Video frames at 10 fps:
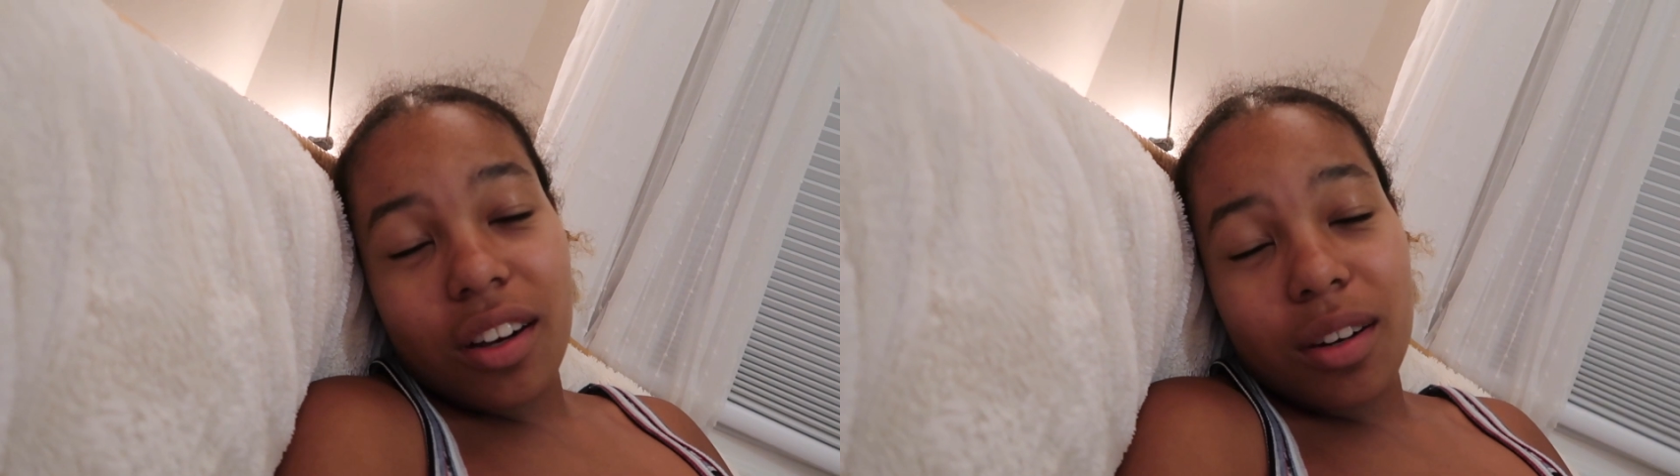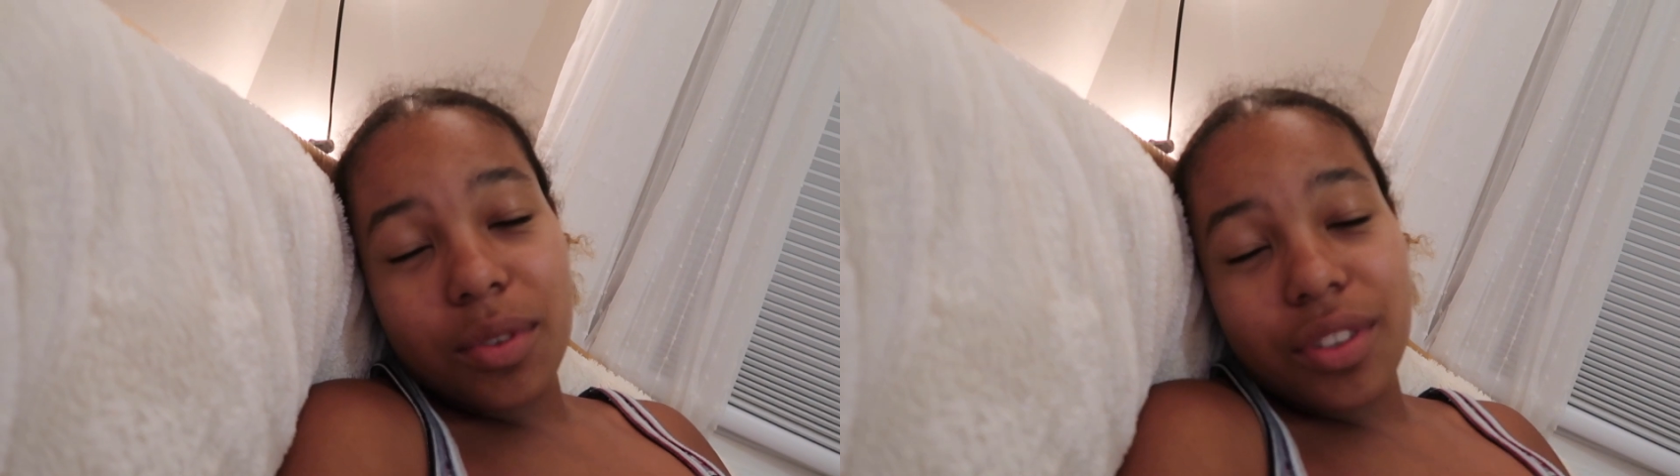
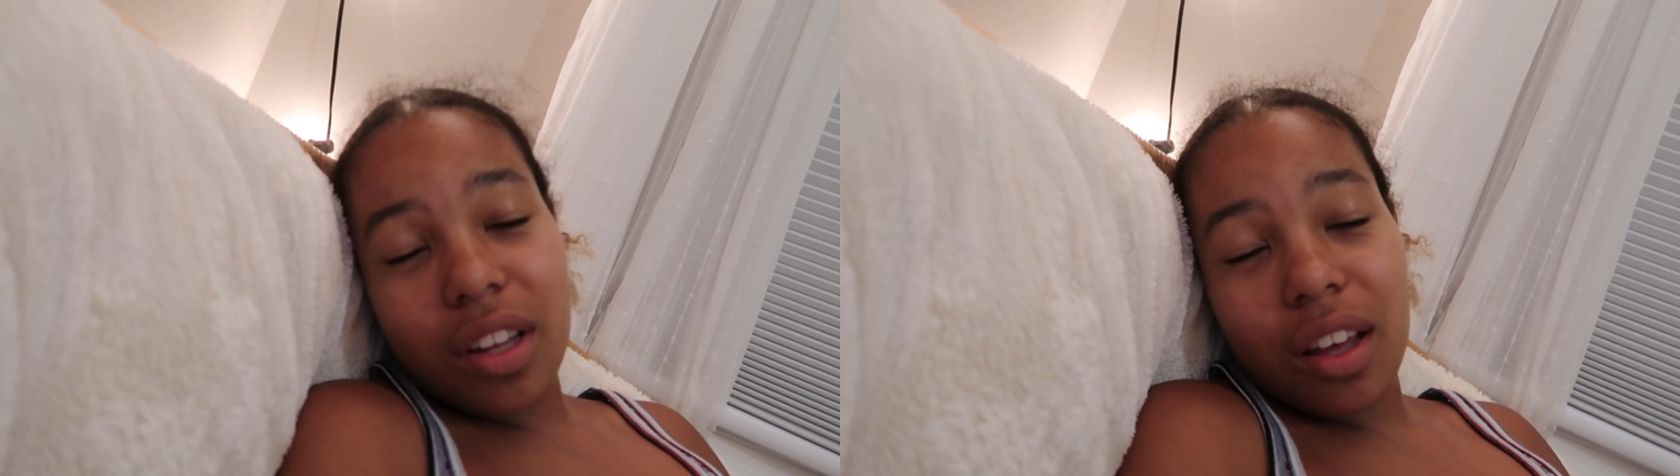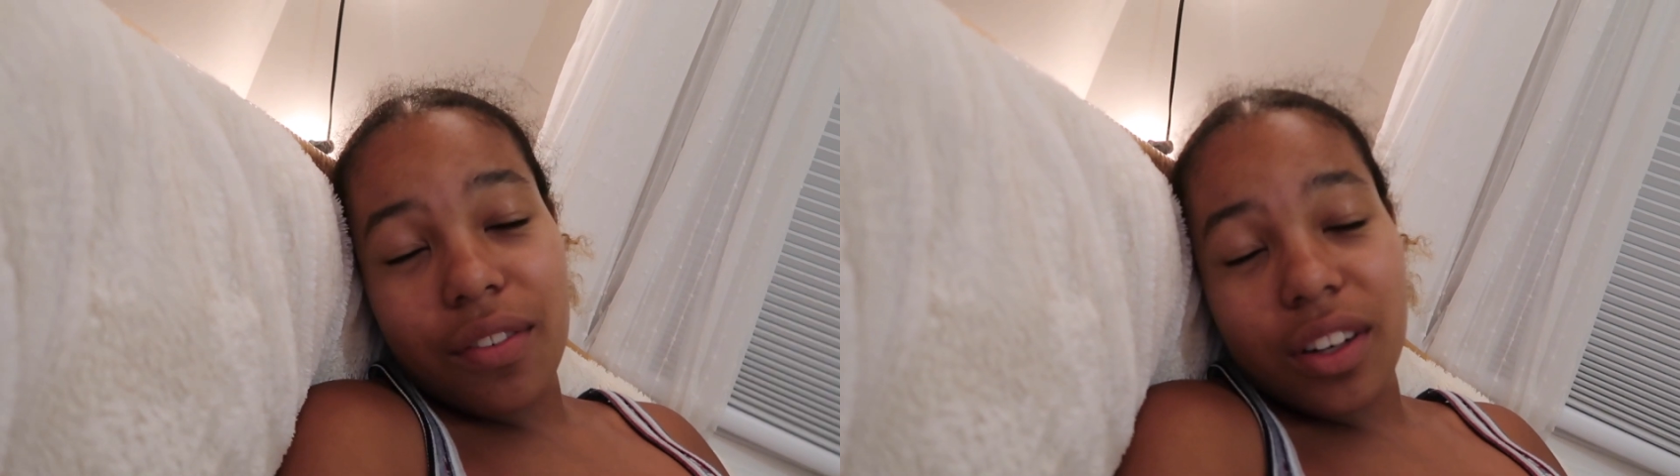almost
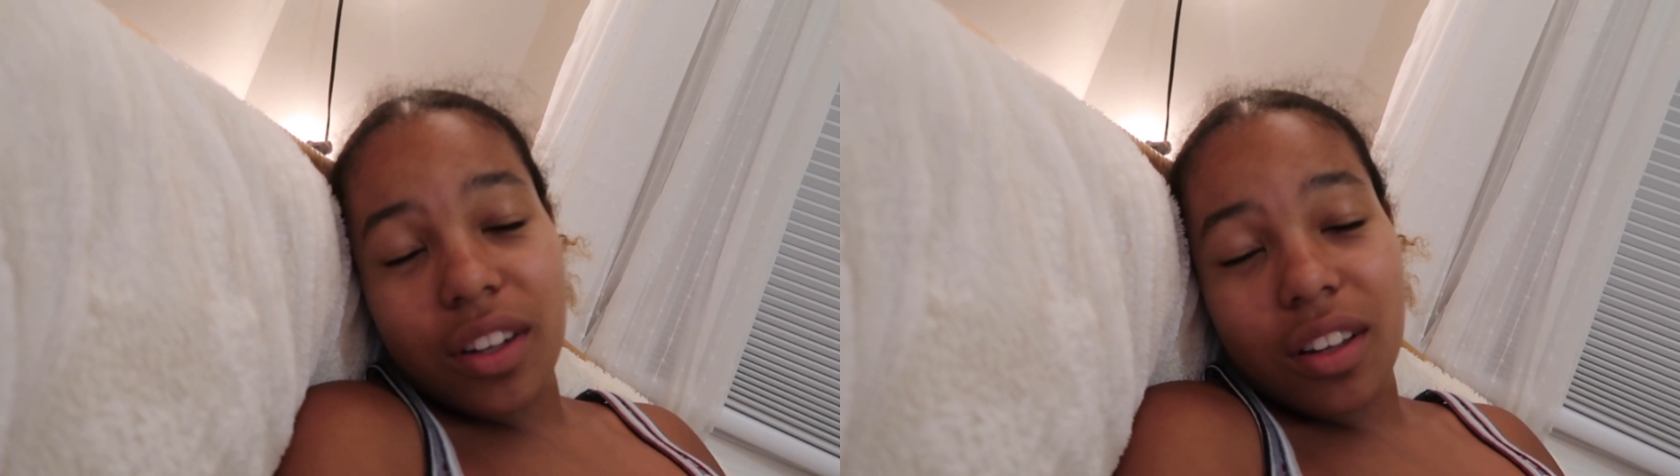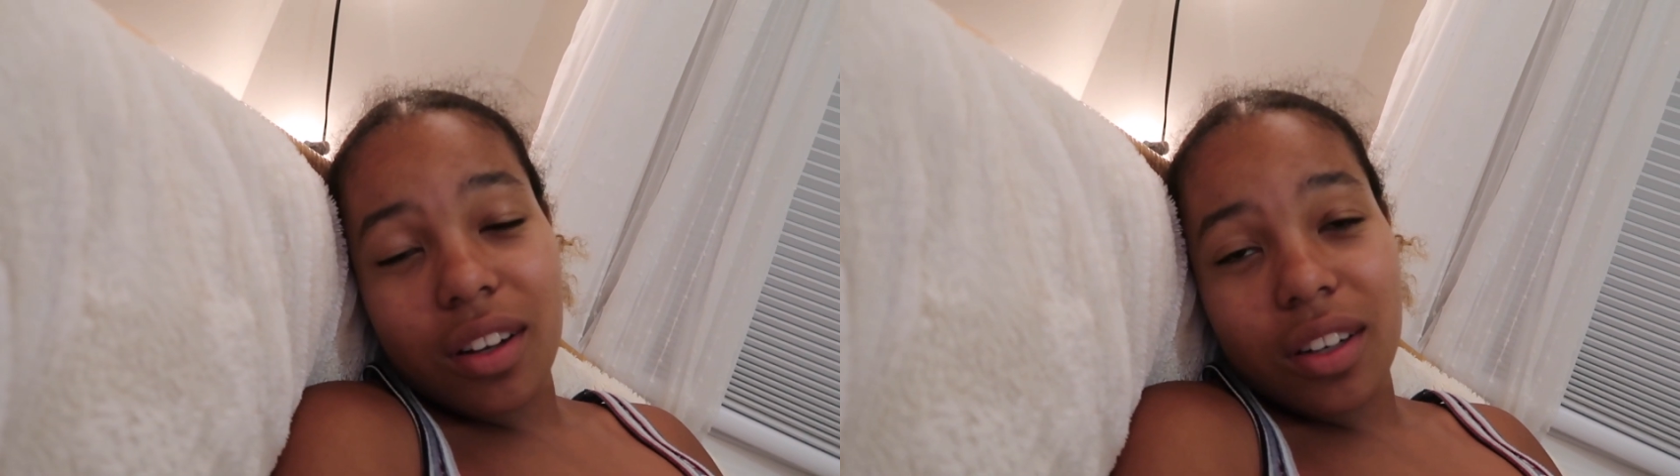eleven
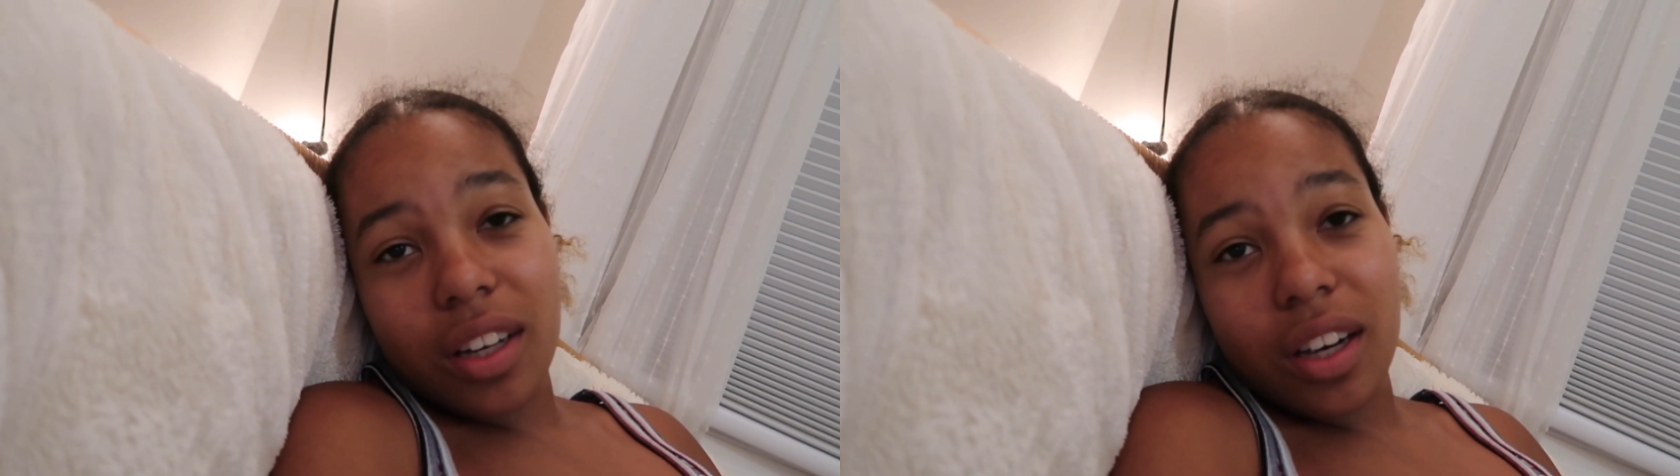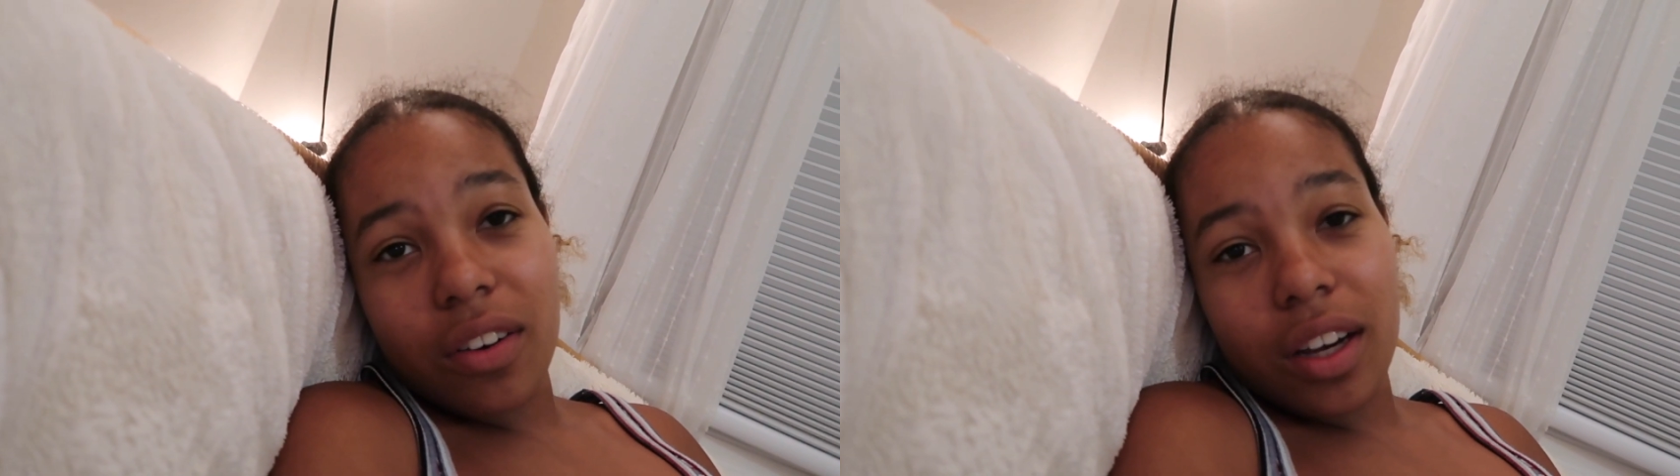o'clock now.